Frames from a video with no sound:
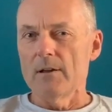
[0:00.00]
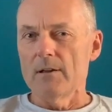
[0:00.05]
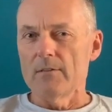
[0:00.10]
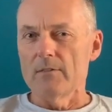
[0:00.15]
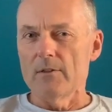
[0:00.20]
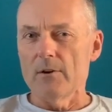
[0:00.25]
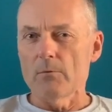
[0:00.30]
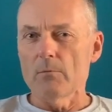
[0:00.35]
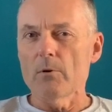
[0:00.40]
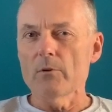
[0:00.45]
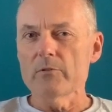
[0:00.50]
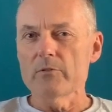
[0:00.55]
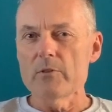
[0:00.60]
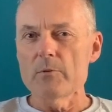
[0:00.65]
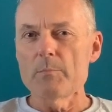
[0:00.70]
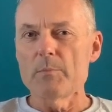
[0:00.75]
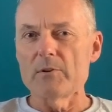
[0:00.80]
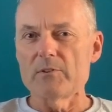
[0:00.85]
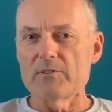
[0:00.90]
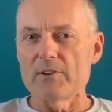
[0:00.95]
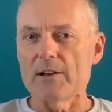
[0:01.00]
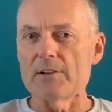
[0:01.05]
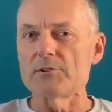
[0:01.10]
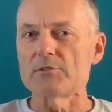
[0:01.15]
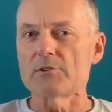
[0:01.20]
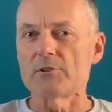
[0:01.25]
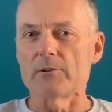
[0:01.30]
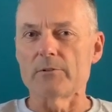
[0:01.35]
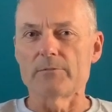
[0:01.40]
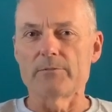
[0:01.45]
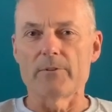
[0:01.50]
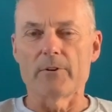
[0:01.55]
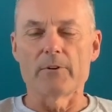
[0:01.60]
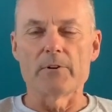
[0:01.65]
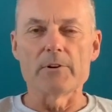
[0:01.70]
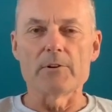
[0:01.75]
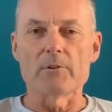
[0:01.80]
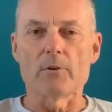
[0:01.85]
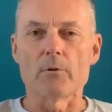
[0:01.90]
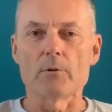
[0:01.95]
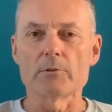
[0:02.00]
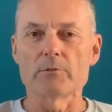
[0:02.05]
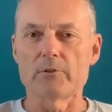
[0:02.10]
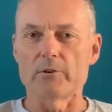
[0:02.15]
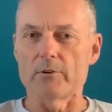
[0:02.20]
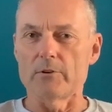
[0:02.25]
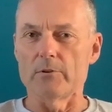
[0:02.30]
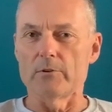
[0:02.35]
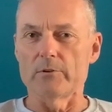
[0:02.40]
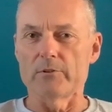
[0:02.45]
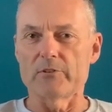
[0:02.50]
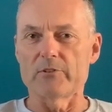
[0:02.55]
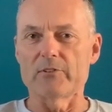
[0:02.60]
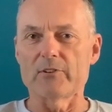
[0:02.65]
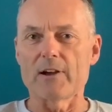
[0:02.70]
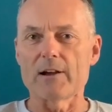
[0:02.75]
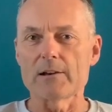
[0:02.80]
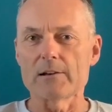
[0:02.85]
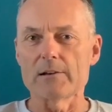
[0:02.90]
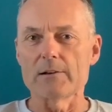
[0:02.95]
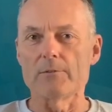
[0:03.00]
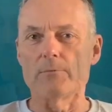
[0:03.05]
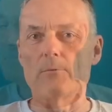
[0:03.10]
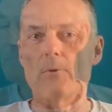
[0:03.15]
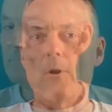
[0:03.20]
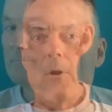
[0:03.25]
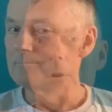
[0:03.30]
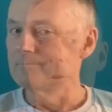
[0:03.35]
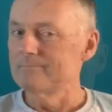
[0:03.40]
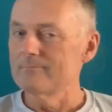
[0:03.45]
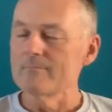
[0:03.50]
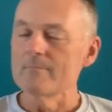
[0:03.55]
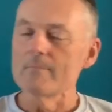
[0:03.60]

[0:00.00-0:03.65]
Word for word: there was the potential for it all to go sadly wrong.